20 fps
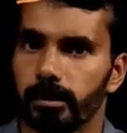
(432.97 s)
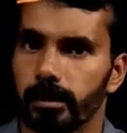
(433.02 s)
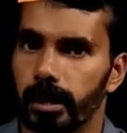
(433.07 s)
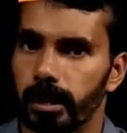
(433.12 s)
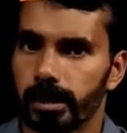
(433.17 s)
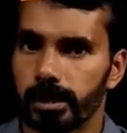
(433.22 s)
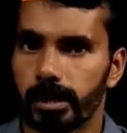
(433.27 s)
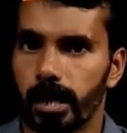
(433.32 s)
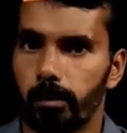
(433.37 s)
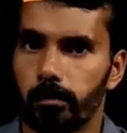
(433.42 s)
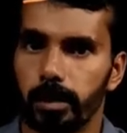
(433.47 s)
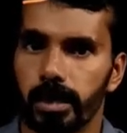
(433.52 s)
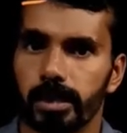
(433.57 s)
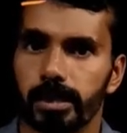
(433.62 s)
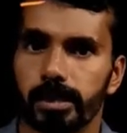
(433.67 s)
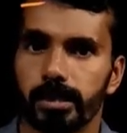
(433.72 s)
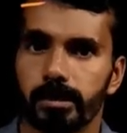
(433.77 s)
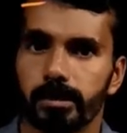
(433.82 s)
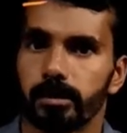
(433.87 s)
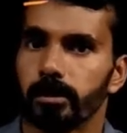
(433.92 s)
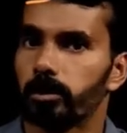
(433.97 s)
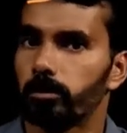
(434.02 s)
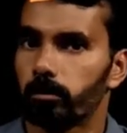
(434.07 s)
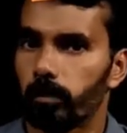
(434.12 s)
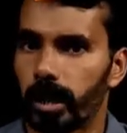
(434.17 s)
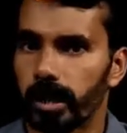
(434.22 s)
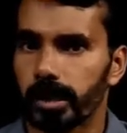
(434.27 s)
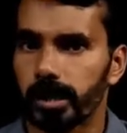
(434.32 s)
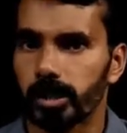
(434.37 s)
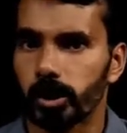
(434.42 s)
Their sum is
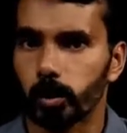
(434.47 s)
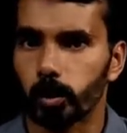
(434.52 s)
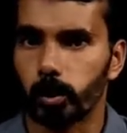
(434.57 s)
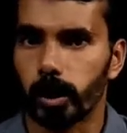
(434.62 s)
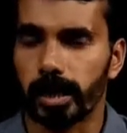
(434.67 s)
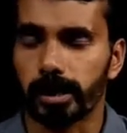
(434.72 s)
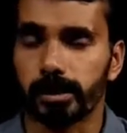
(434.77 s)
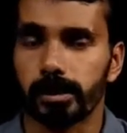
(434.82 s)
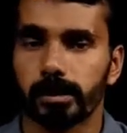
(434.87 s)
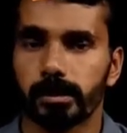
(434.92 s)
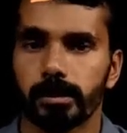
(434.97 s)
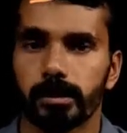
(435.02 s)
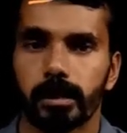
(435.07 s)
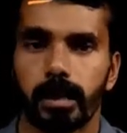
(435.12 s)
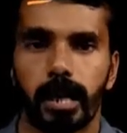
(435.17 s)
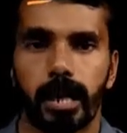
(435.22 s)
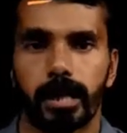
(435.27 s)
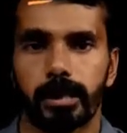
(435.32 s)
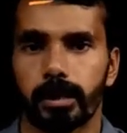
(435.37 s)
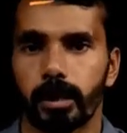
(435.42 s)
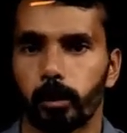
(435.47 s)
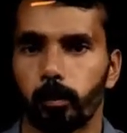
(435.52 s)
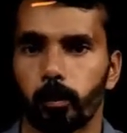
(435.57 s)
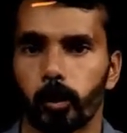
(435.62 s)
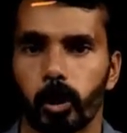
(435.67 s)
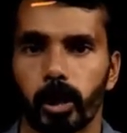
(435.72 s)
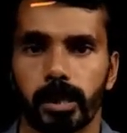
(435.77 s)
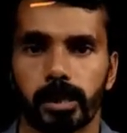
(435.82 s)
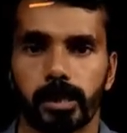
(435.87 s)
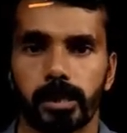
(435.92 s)
minus 2x and their
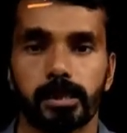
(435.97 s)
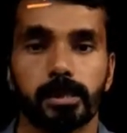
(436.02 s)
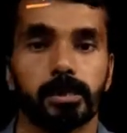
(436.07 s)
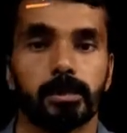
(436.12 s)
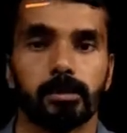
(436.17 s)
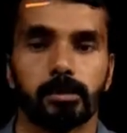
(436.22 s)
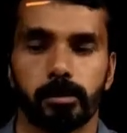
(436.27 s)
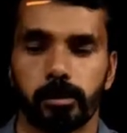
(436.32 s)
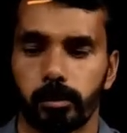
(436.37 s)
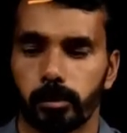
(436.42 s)
product is